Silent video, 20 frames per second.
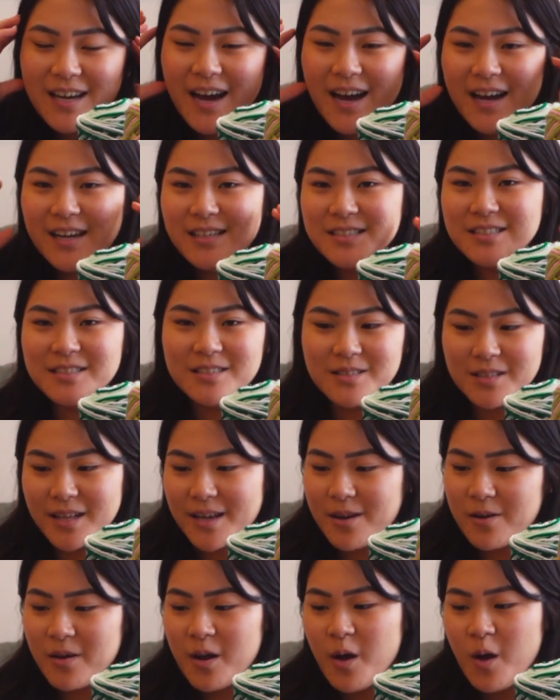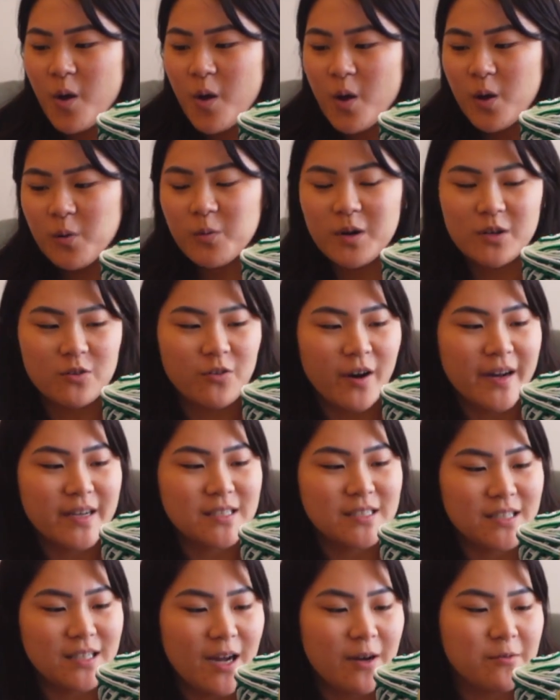I just like went
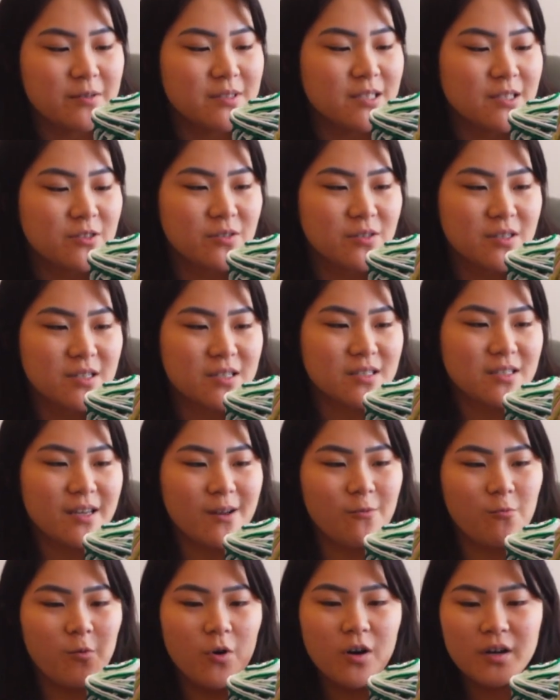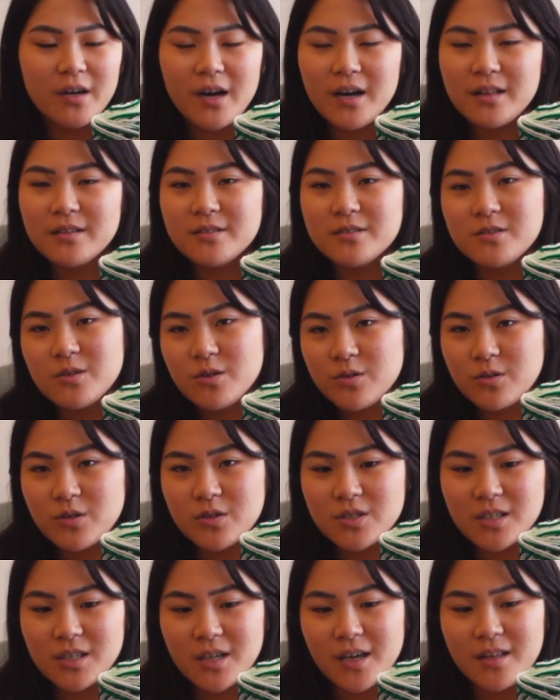crazy. I was literally just like, what colors look
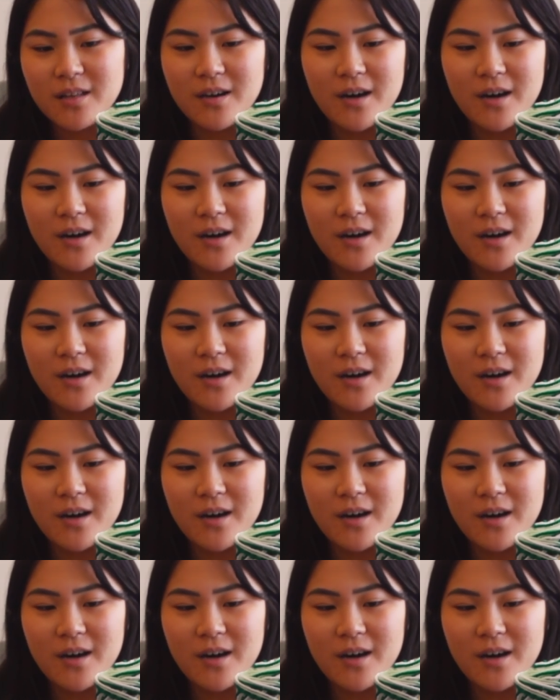good together?